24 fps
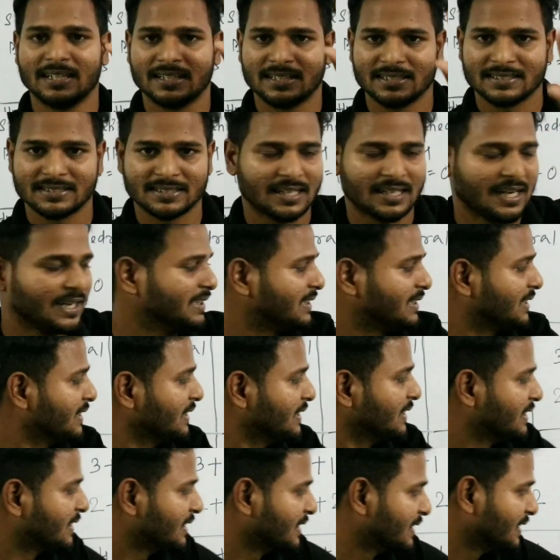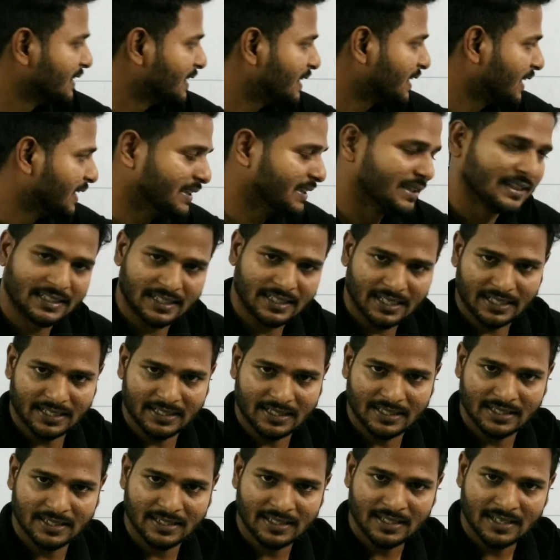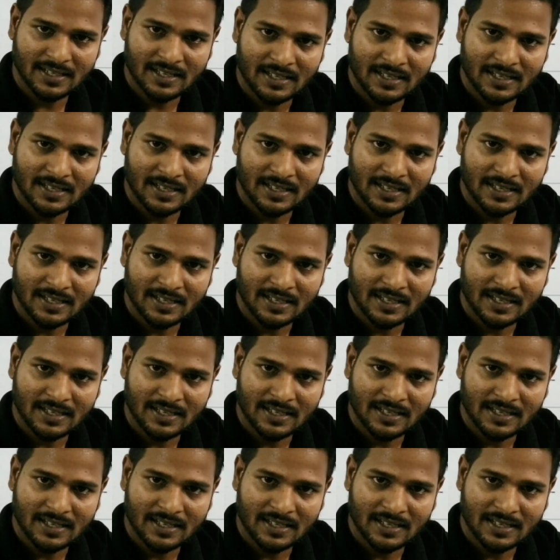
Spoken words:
that is 90. Here 89.